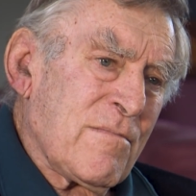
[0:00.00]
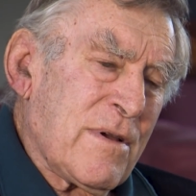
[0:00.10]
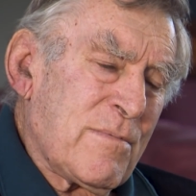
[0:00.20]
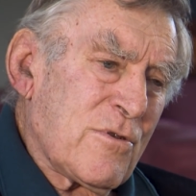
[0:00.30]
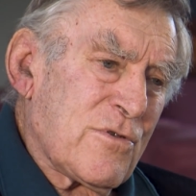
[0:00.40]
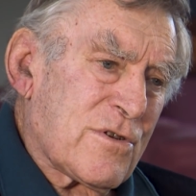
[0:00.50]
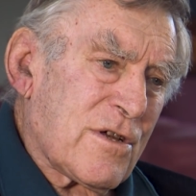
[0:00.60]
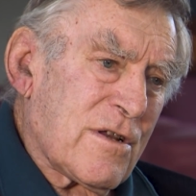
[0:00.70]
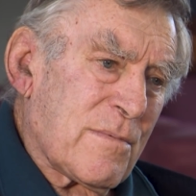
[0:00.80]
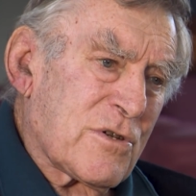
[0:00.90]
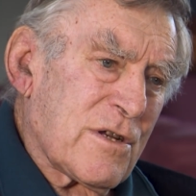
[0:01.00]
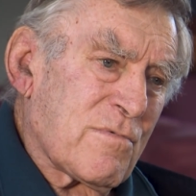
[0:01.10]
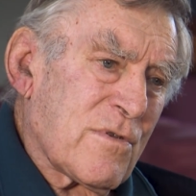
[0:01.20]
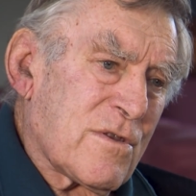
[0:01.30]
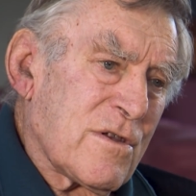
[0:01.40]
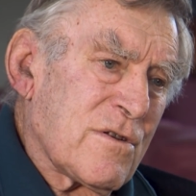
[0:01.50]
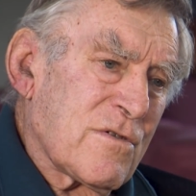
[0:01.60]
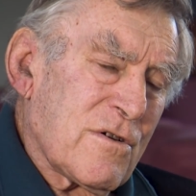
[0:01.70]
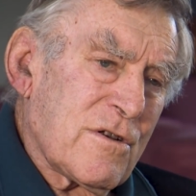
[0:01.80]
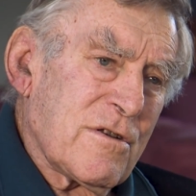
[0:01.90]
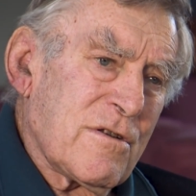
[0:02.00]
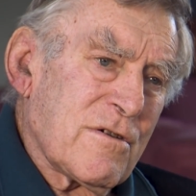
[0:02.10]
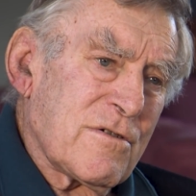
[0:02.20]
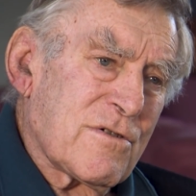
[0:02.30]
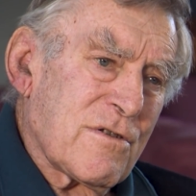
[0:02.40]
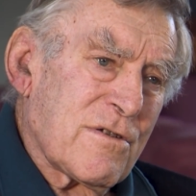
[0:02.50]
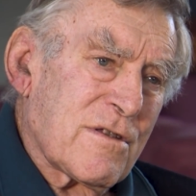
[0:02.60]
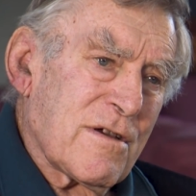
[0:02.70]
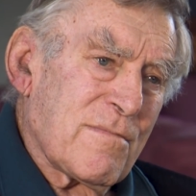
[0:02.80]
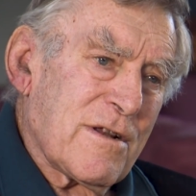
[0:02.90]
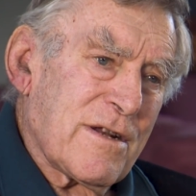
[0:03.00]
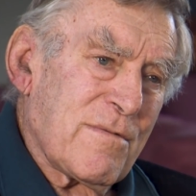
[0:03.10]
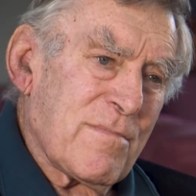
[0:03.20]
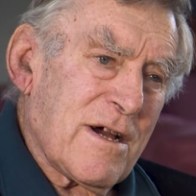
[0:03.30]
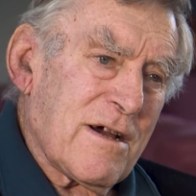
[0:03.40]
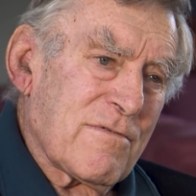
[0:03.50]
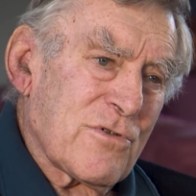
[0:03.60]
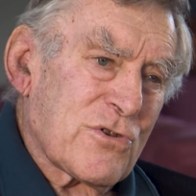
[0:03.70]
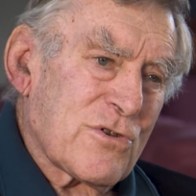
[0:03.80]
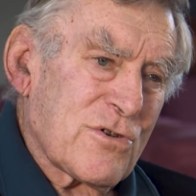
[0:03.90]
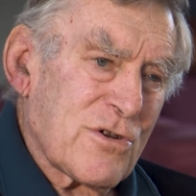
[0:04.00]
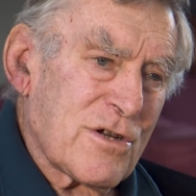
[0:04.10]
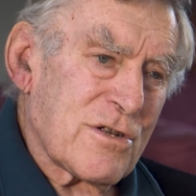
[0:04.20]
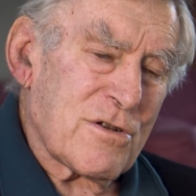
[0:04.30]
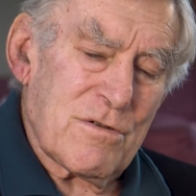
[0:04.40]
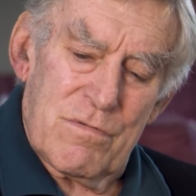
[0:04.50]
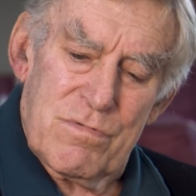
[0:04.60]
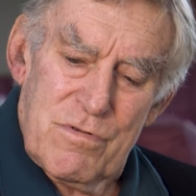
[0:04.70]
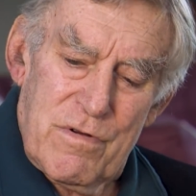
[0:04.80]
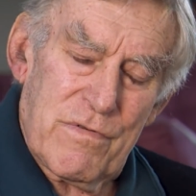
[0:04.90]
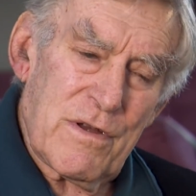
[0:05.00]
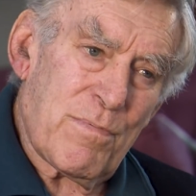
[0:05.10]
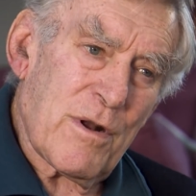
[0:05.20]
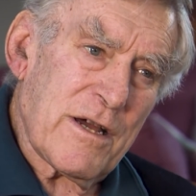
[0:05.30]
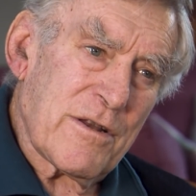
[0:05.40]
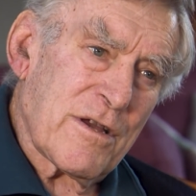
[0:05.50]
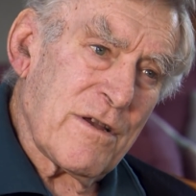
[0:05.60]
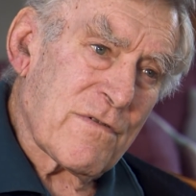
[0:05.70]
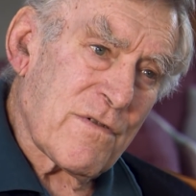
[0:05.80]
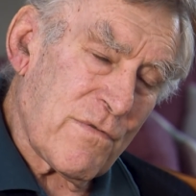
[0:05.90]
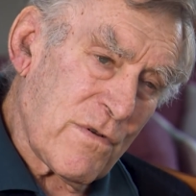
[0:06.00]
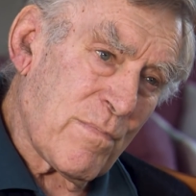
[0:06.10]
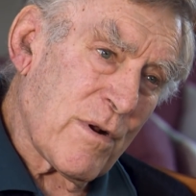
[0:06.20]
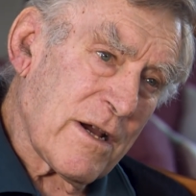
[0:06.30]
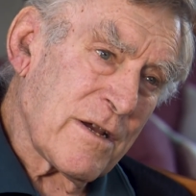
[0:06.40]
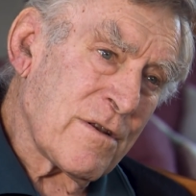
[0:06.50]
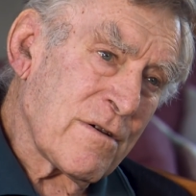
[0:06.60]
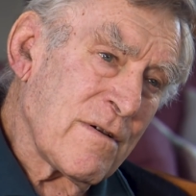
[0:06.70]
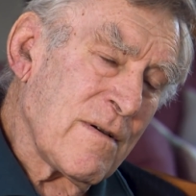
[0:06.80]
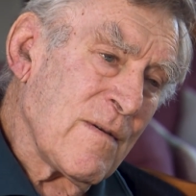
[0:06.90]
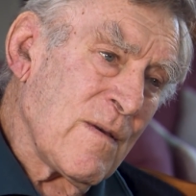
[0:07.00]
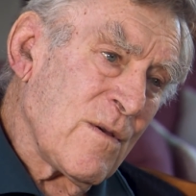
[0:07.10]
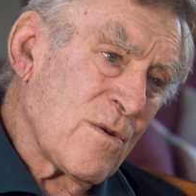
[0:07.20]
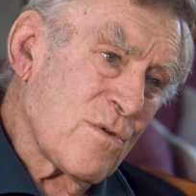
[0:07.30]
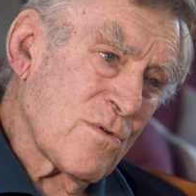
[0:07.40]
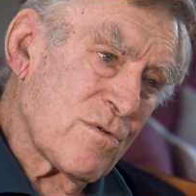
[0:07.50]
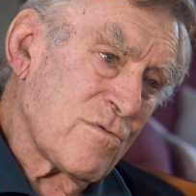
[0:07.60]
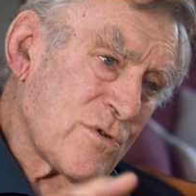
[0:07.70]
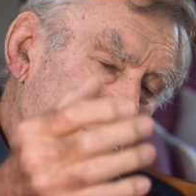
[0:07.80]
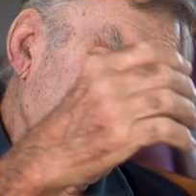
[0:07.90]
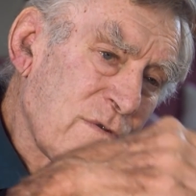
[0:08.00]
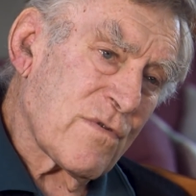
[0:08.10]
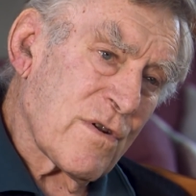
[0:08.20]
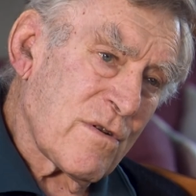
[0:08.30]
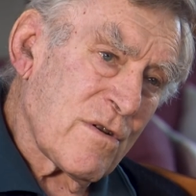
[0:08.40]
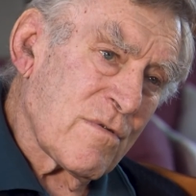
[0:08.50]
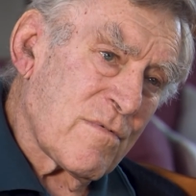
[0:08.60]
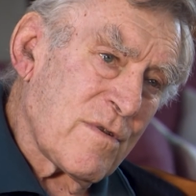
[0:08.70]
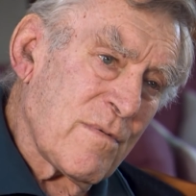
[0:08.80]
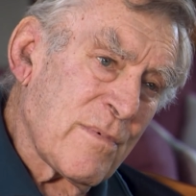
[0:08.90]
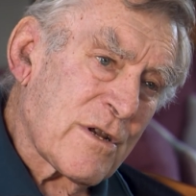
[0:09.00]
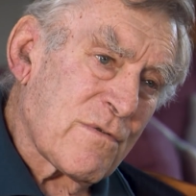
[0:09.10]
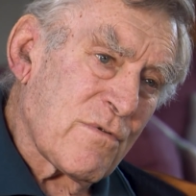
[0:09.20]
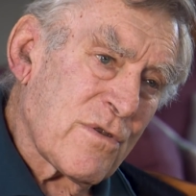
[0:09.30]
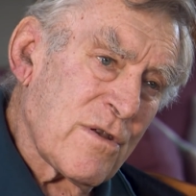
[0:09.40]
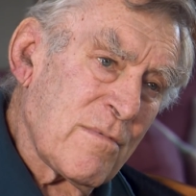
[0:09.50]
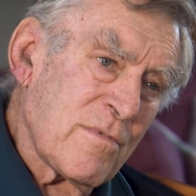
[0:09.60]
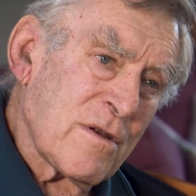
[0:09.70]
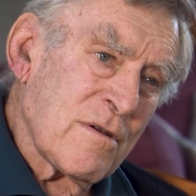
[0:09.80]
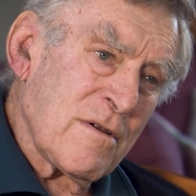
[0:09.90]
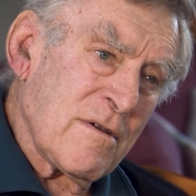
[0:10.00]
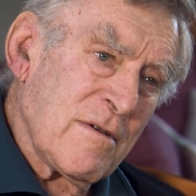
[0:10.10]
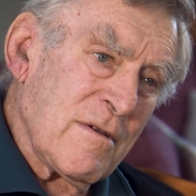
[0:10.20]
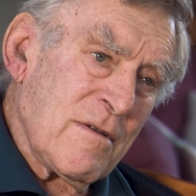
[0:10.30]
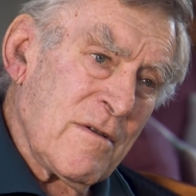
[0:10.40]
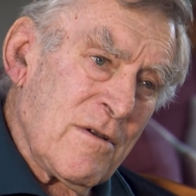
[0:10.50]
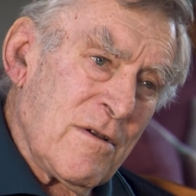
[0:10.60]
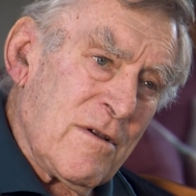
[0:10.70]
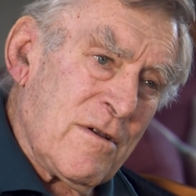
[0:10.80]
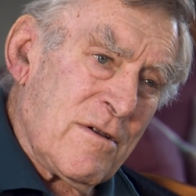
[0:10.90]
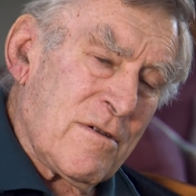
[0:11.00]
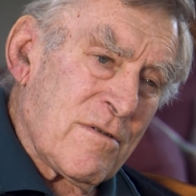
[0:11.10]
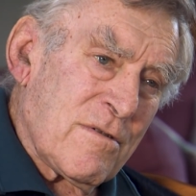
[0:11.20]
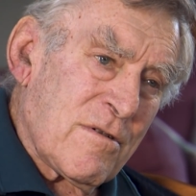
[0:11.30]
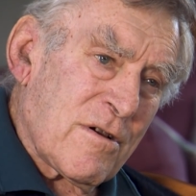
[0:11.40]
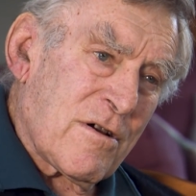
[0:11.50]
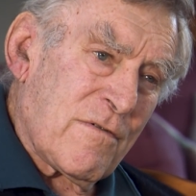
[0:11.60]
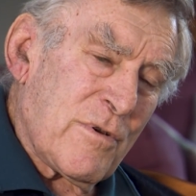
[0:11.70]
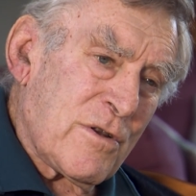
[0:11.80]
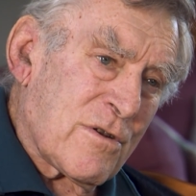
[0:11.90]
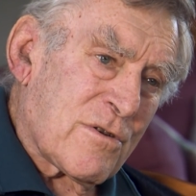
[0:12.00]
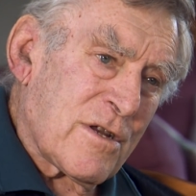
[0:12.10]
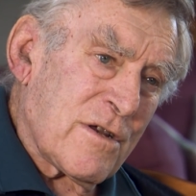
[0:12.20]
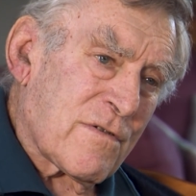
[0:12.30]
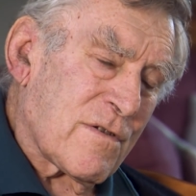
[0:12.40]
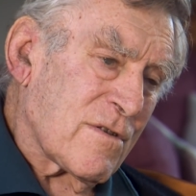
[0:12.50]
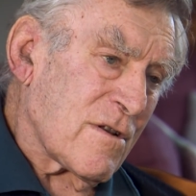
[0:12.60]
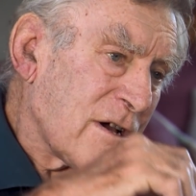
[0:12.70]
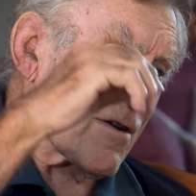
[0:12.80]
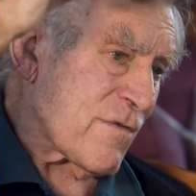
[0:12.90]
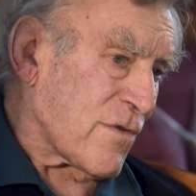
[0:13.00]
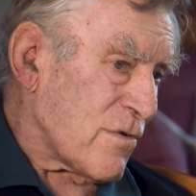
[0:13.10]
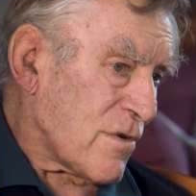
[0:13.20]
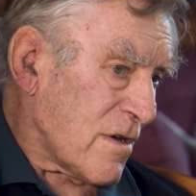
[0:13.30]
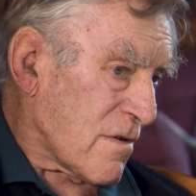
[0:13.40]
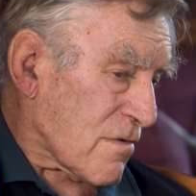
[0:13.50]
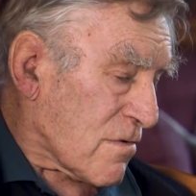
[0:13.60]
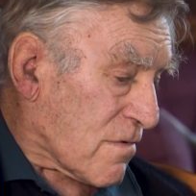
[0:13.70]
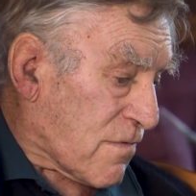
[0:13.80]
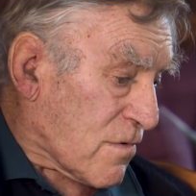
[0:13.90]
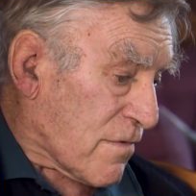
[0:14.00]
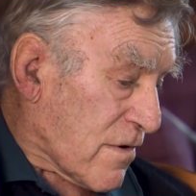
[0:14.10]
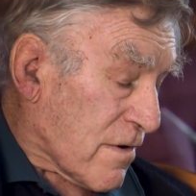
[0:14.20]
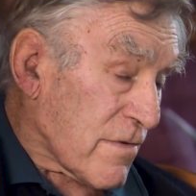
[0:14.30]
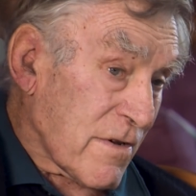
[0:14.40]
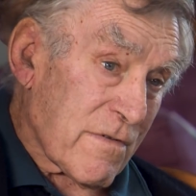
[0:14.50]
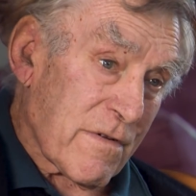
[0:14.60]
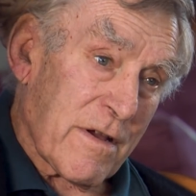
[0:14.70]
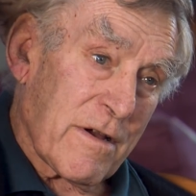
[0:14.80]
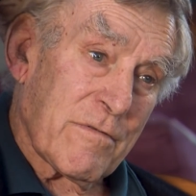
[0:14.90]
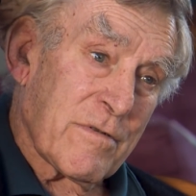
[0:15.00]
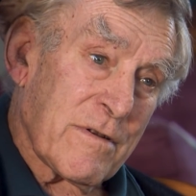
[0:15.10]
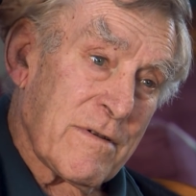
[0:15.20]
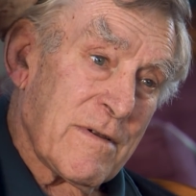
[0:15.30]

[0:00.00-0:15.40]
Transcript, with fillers: people used to get upset with dinners. I didn't. I used to think they were bloody marvellous, because you get your whoever you played against, if you played, or the reserves, and you you mix with them. You Uh, like I've been to tests in the last few years, or four or five years ago, and